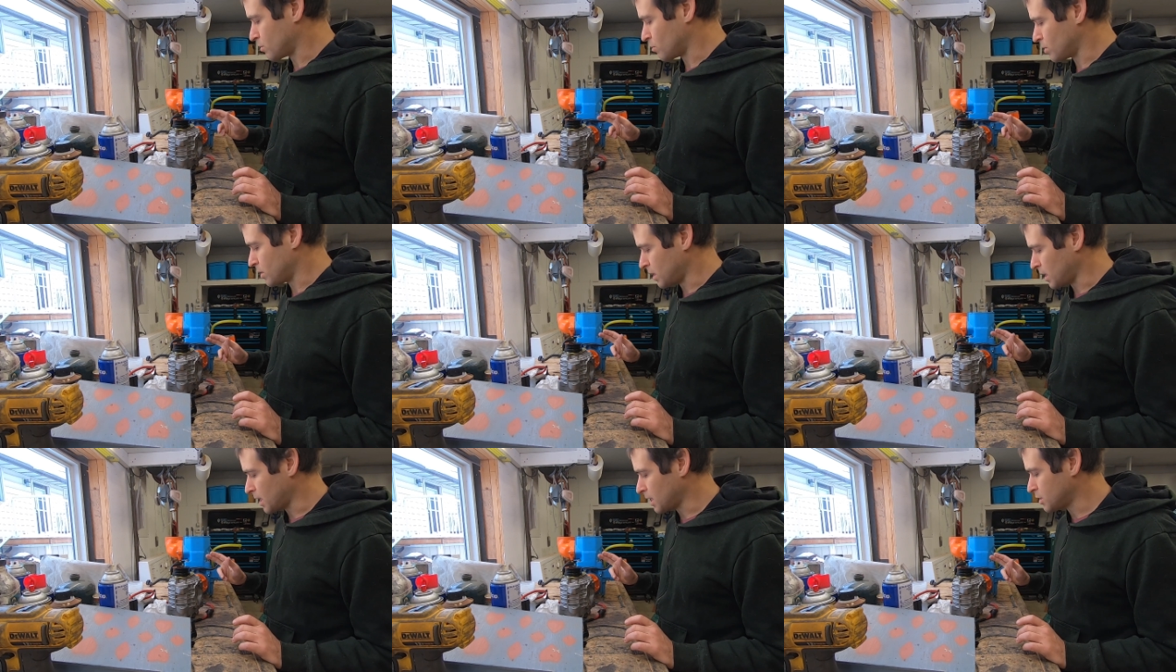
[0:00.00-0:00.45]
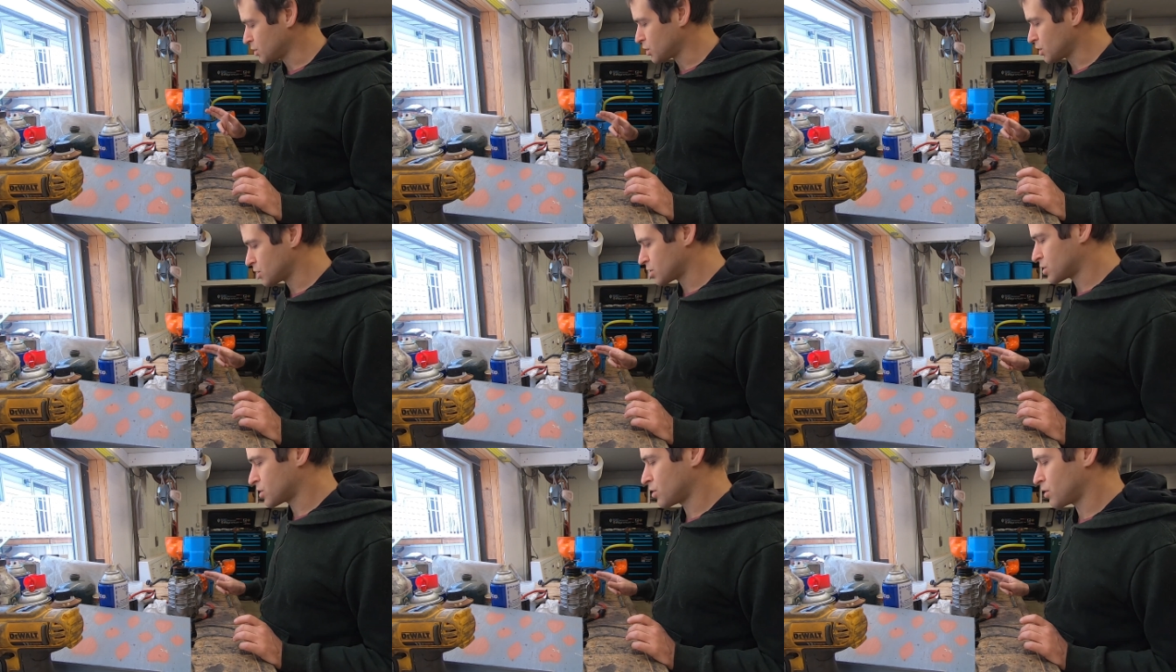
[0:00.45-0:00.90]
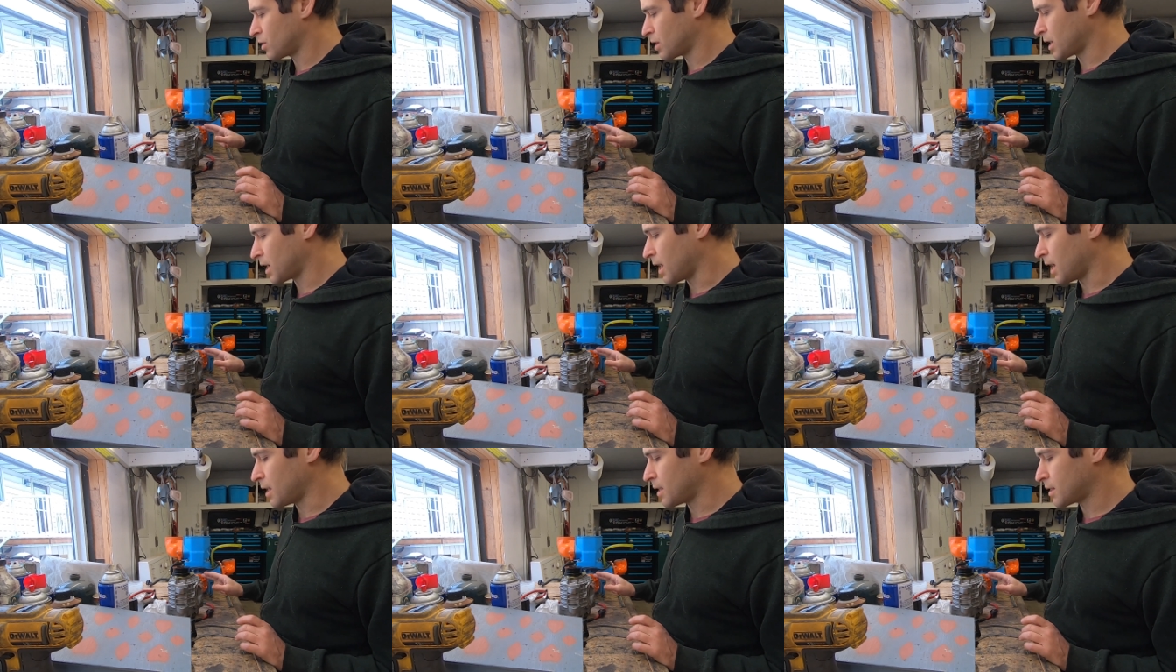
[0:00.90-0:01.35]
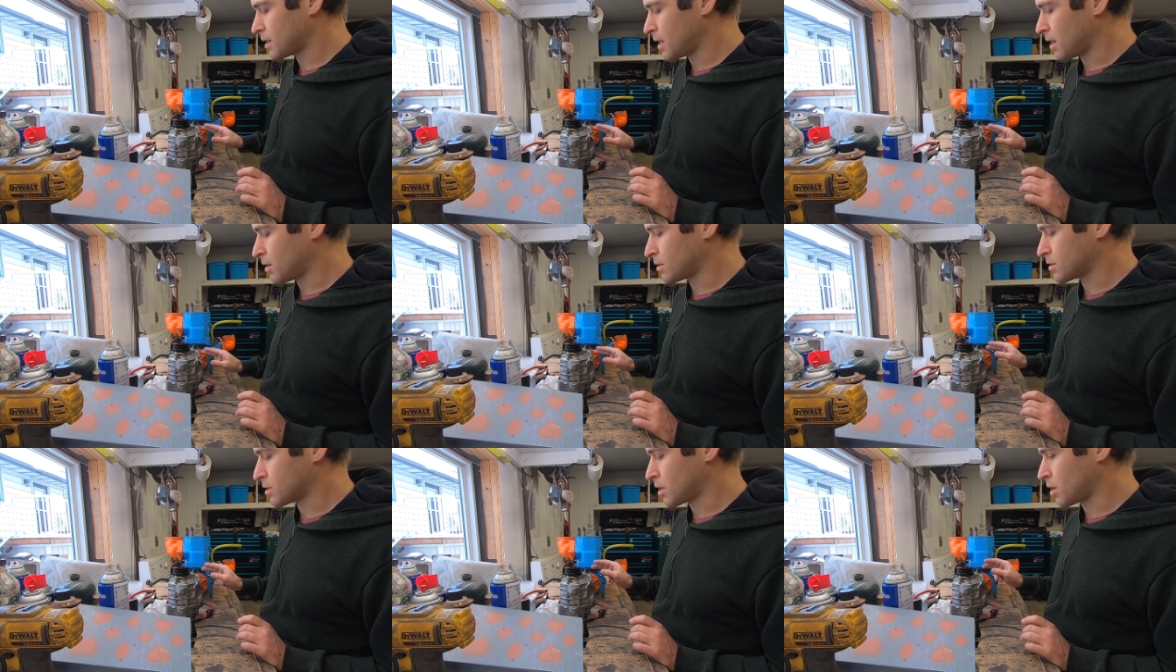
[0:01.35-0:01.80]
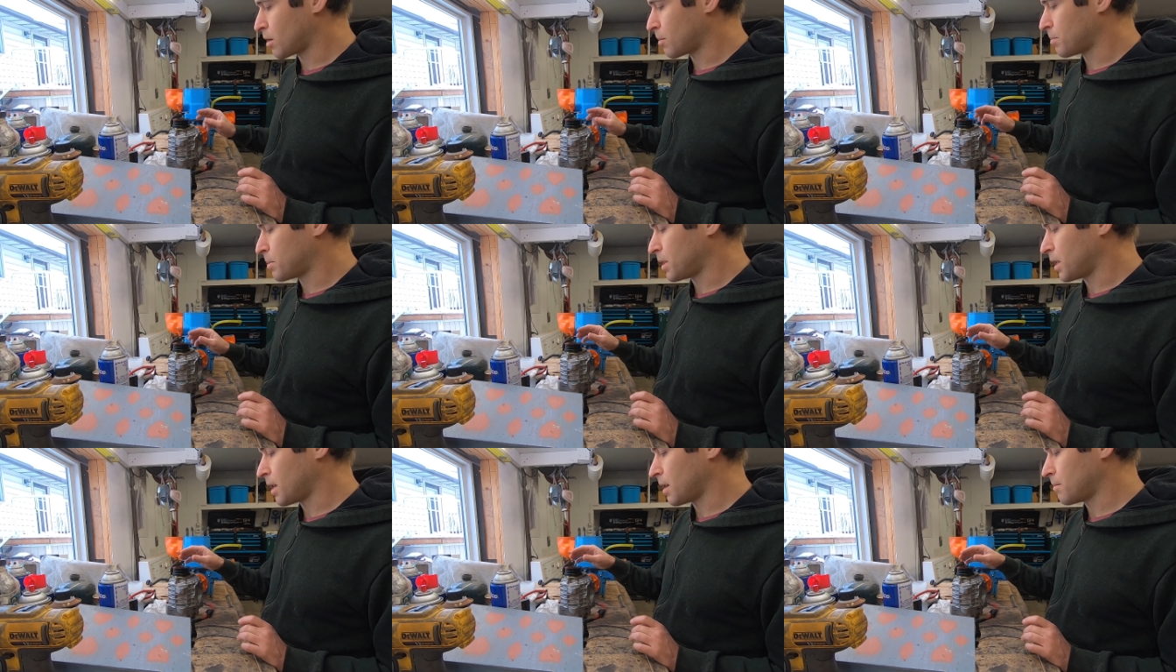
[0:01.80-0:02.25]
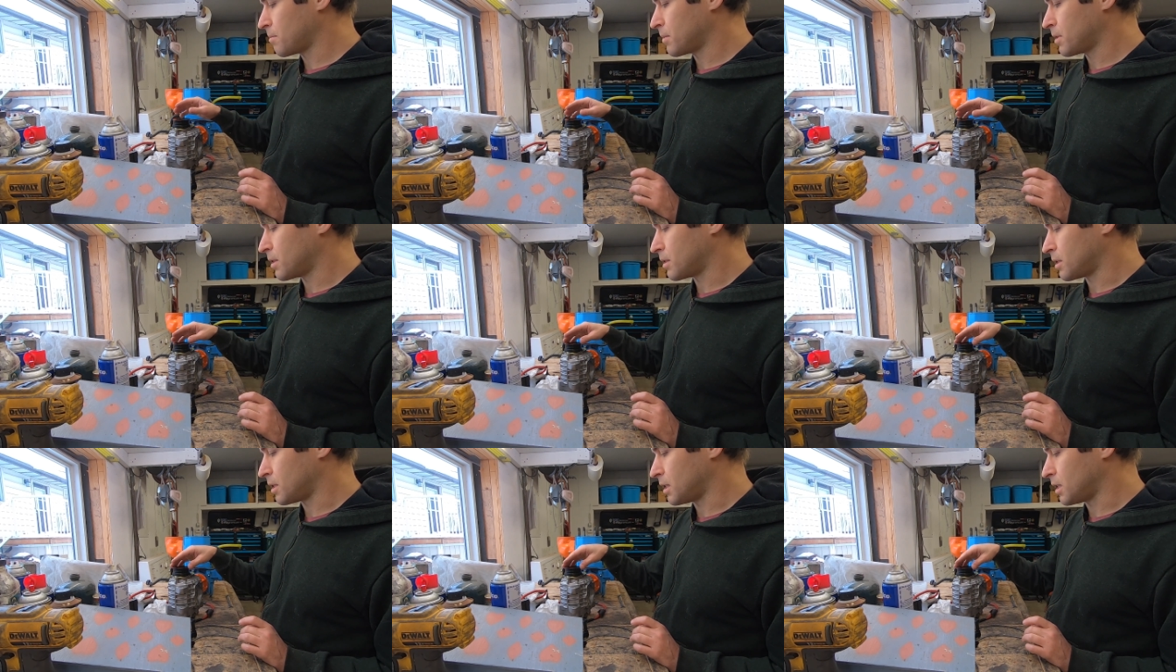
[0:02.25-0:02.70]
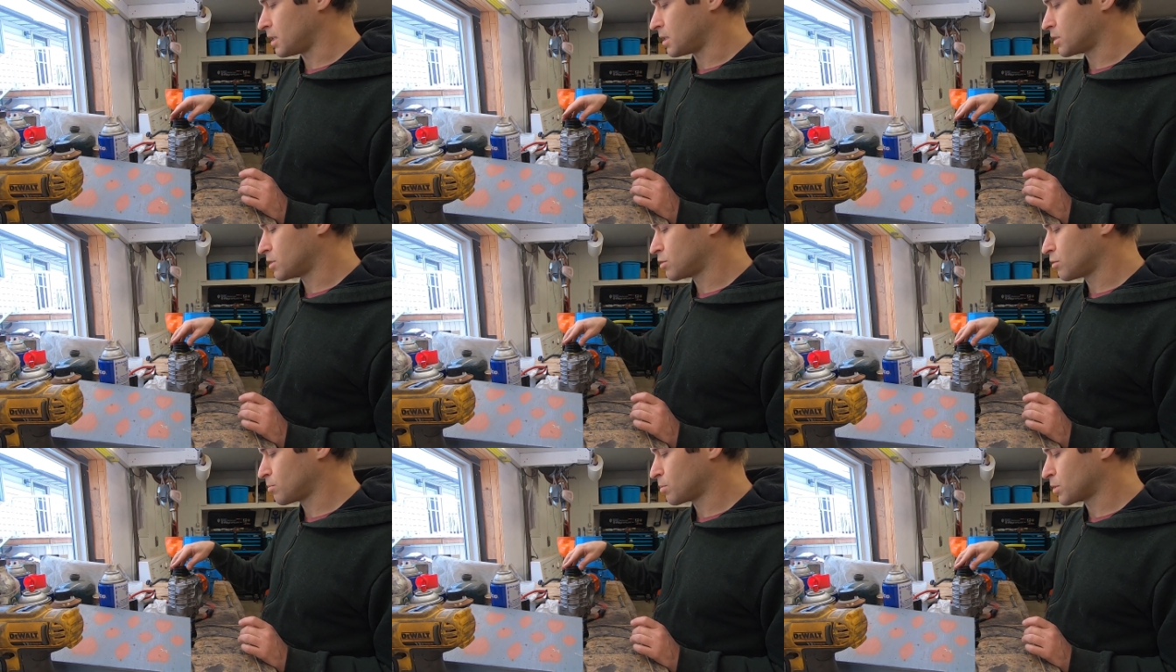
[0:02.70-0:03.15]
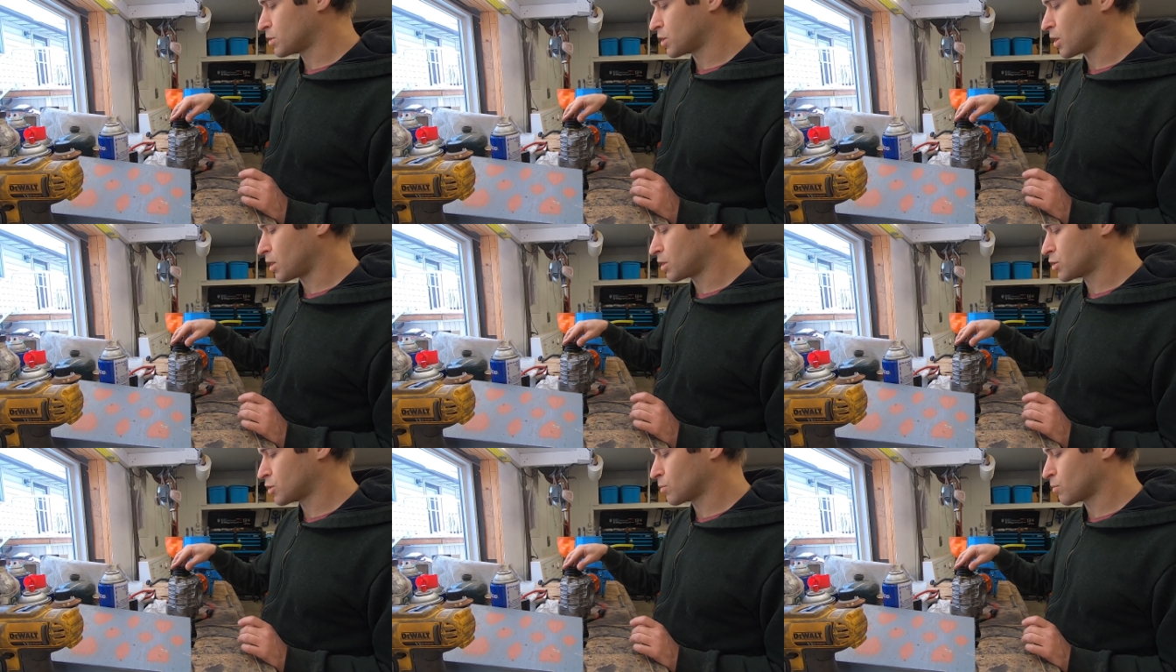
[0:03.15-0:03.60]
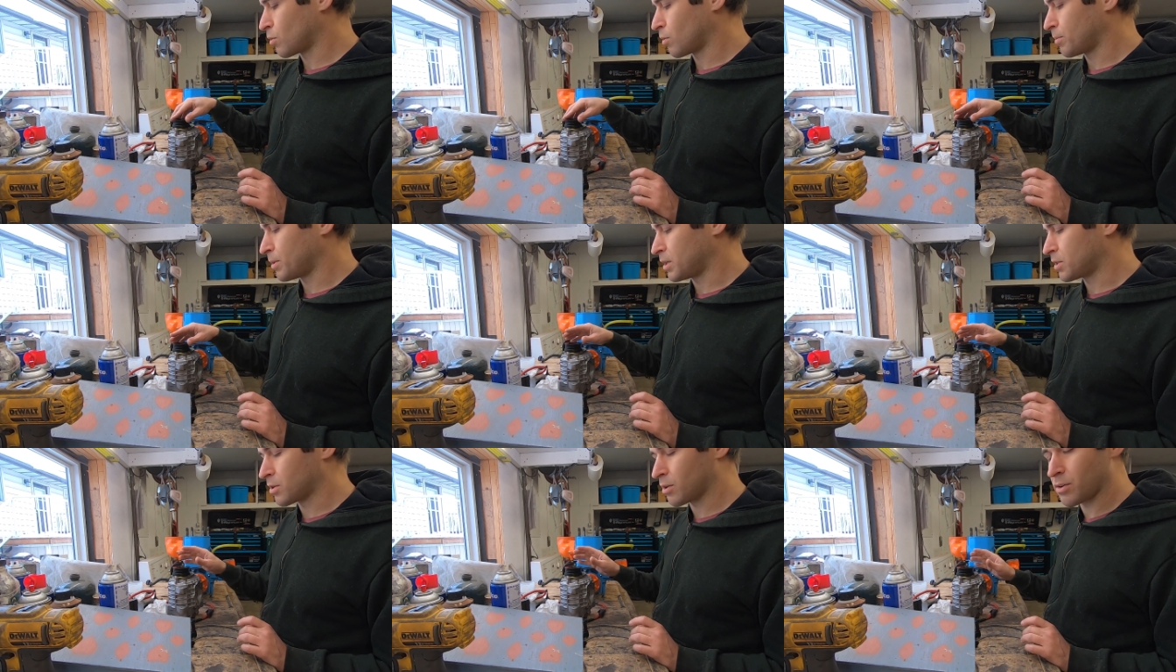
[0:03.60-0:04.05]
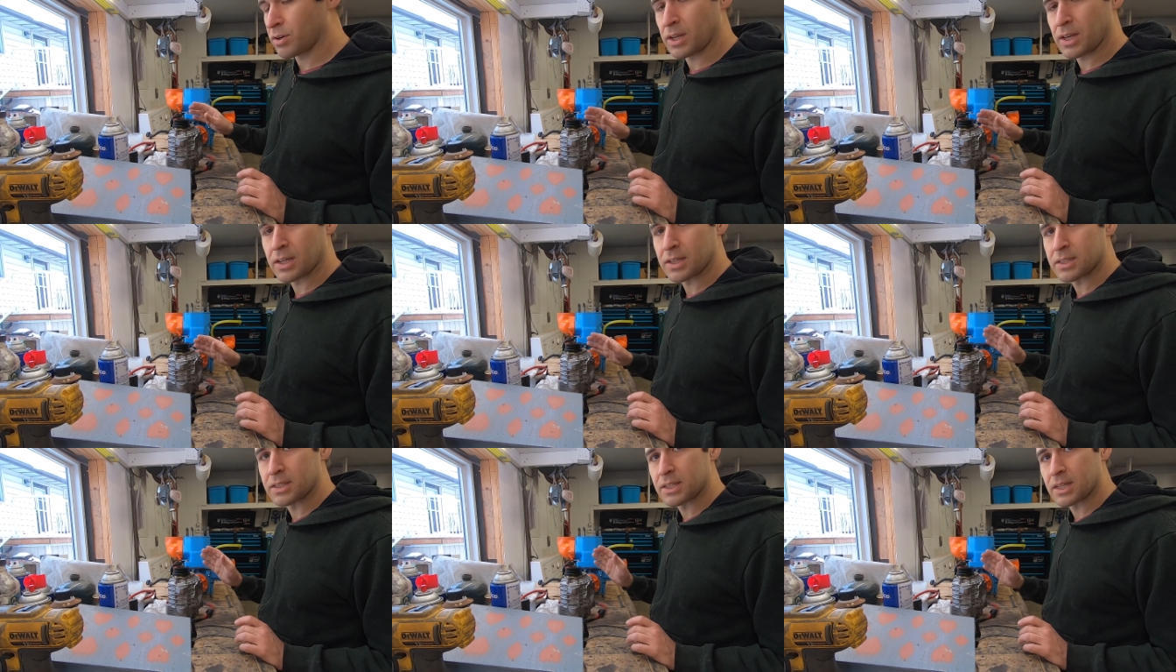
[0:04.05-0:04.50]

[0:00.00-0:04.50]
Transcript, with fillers: When the engine's turning 8,000 RPM, the supercharger will be turning